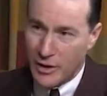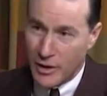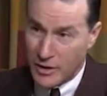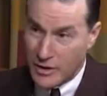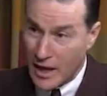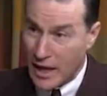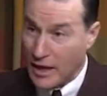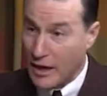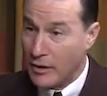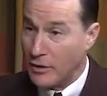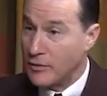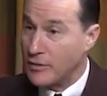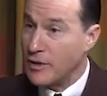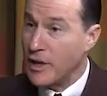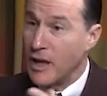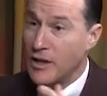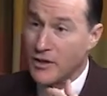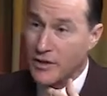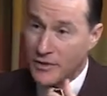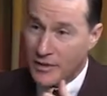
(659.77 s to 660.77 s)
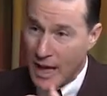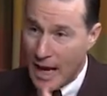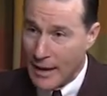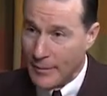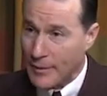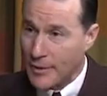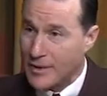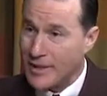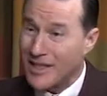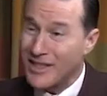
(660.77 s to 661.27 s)
that it's not a, tons of
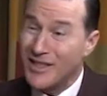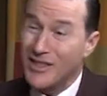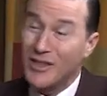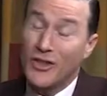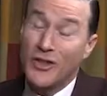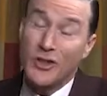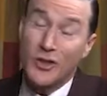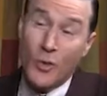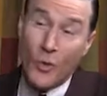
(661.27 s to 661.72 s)
tablets. It's still a